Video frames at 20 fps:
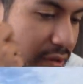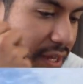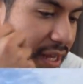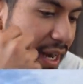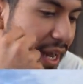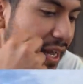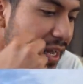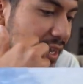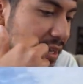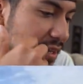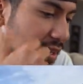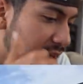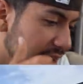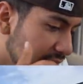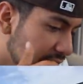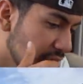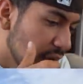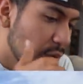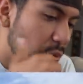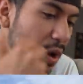Then I get the
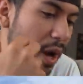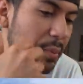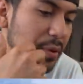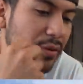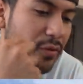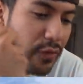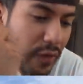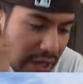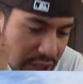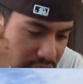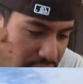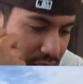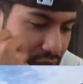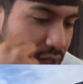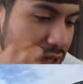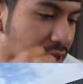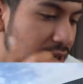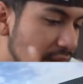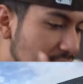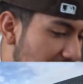Rob
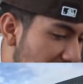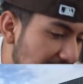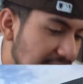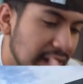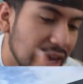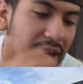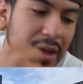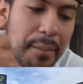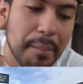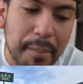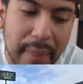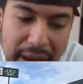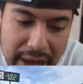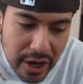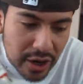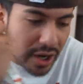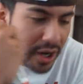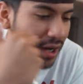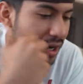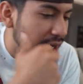Refresher. Ain't nothing
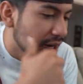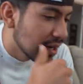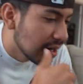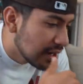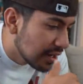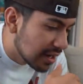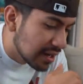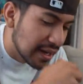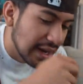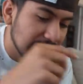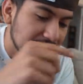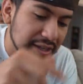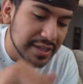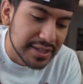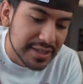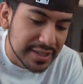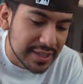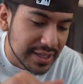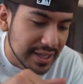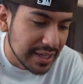better. Got the
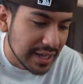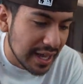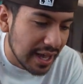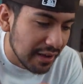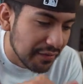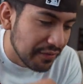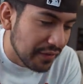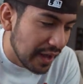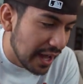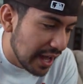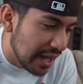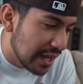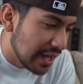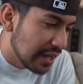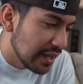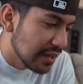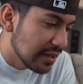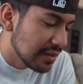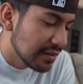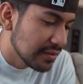
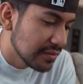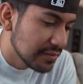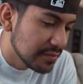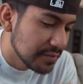CFA.